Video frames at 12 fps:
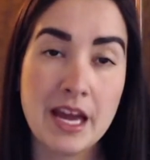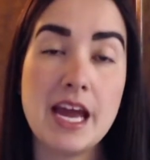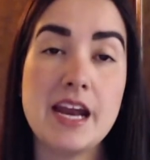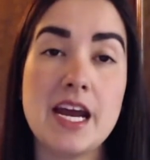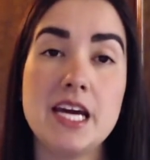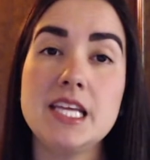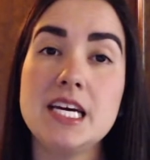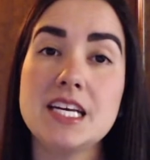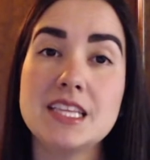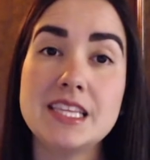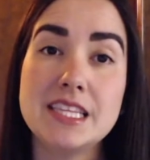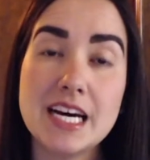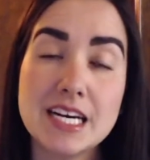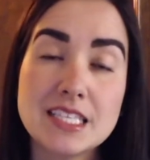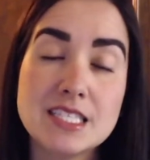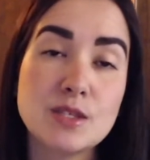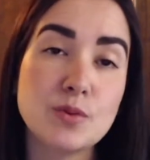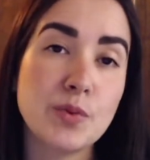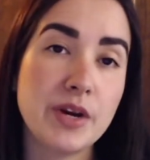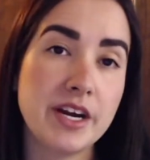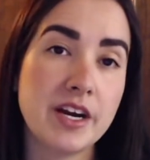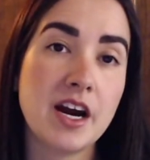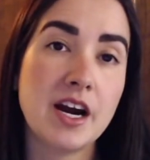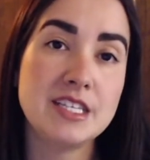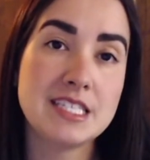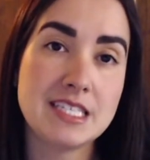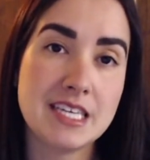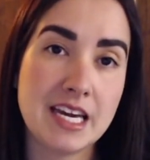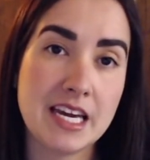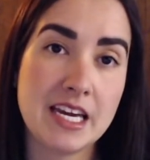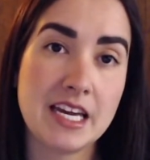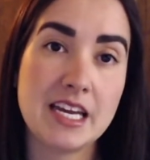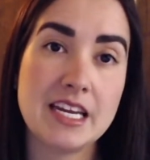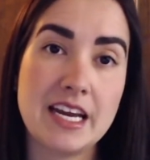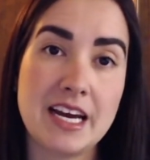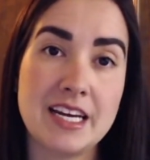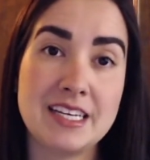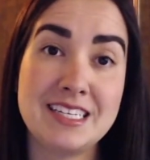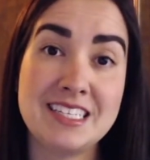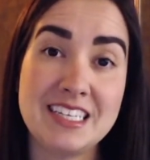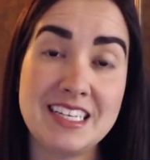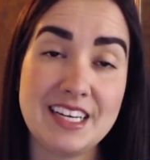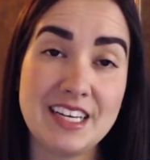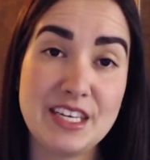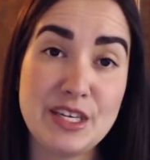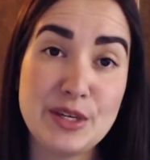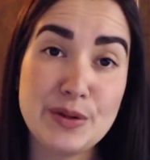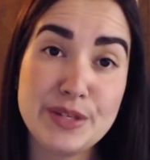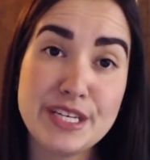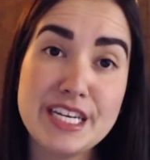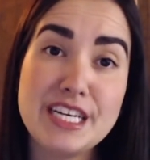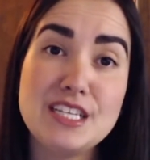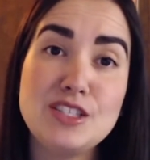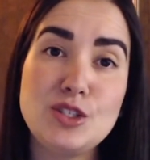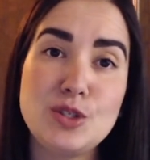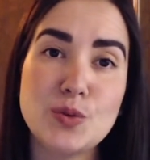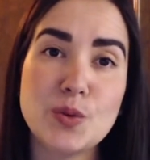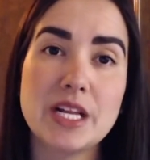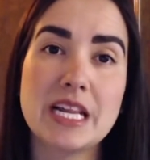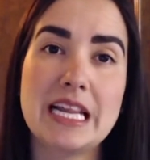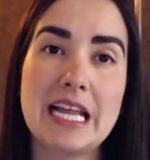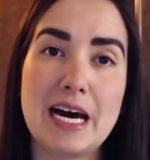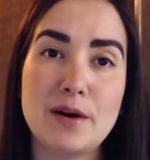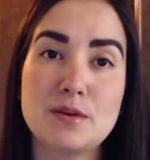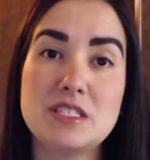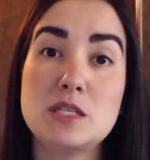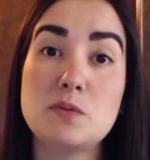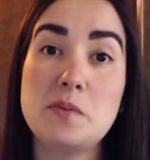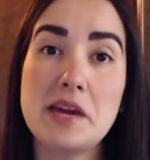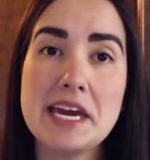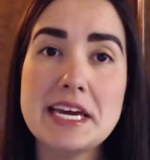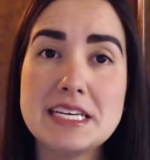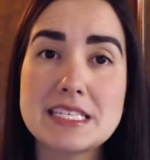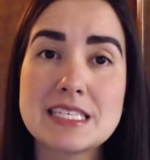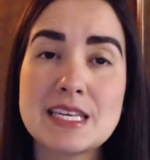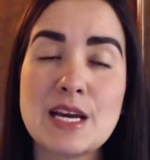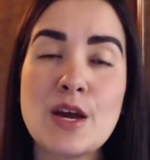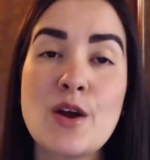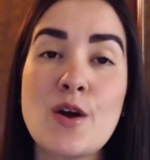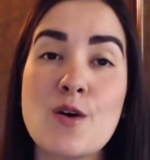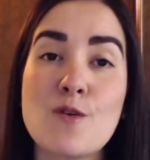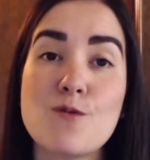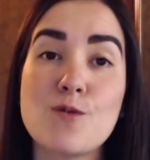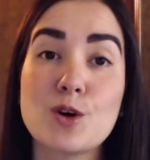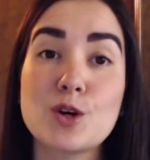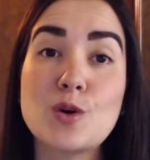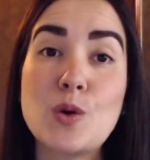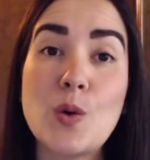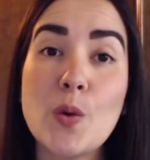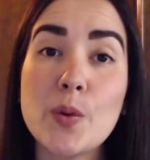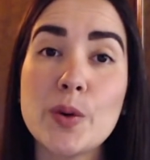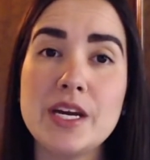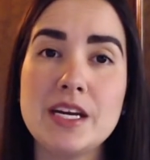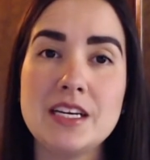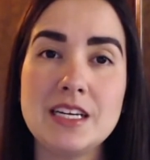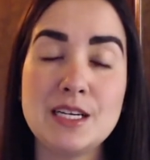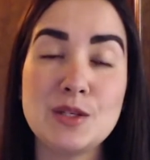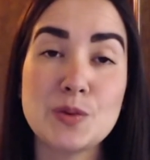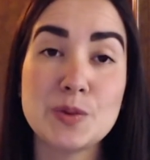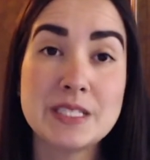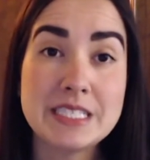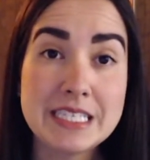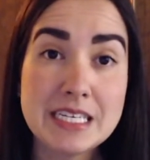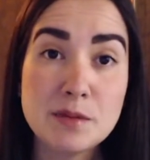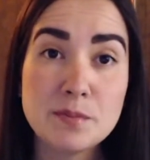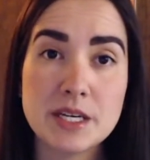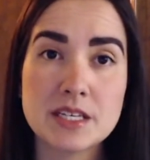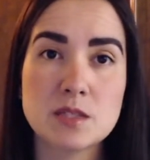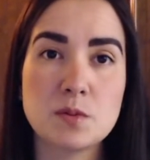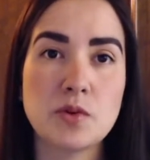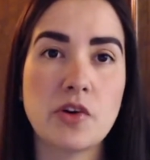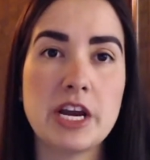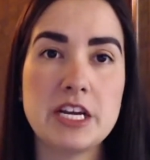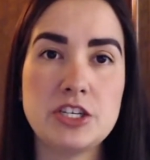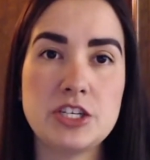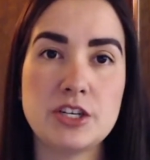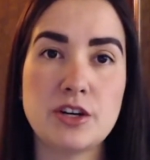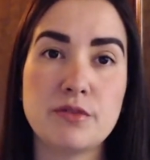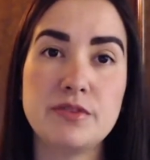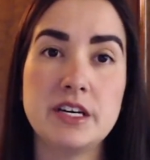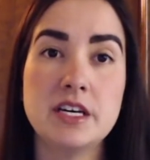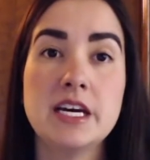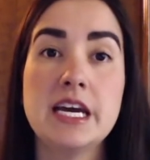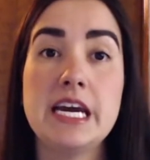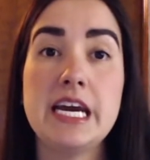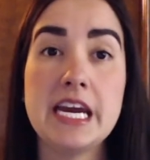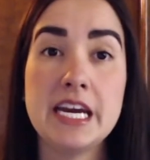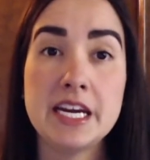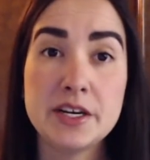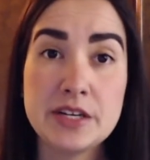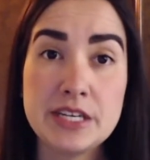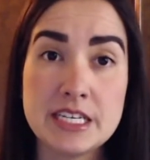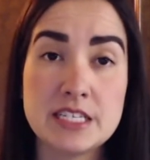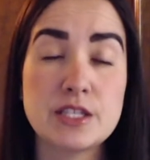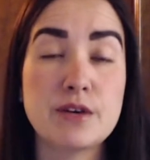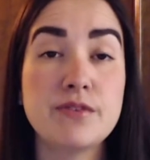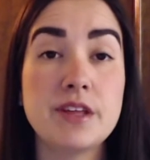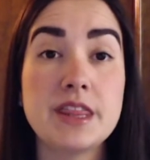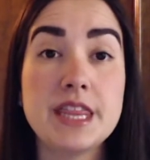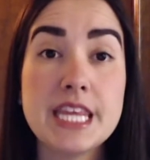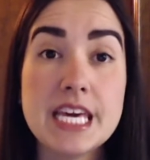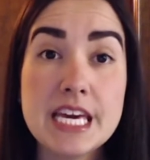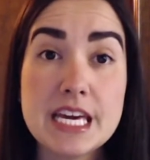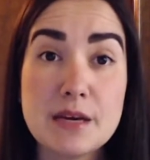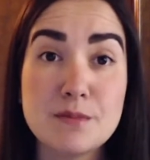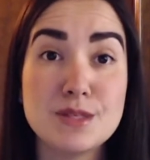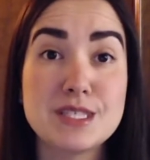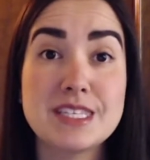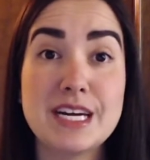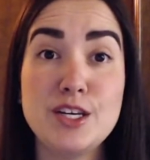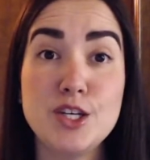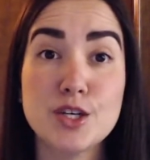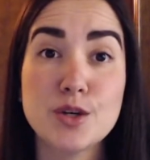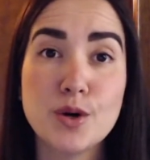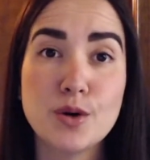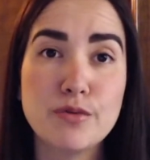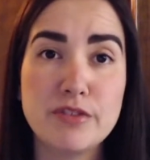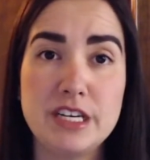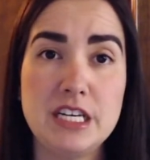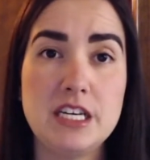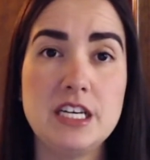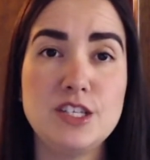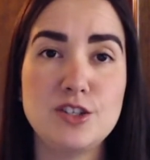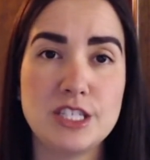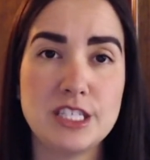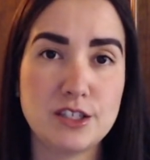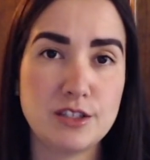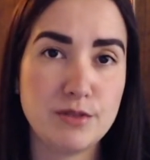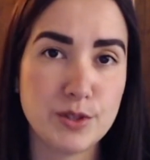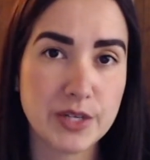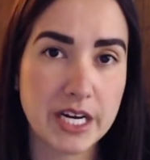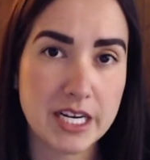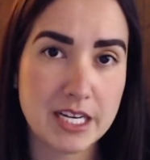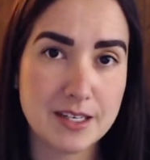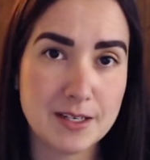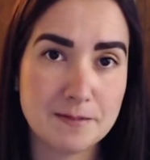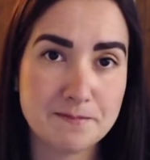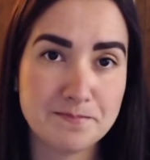And I think that's where I say that you need to allow space for going into a deep exploration of the areas, of the themes that you're covering in your interview guide.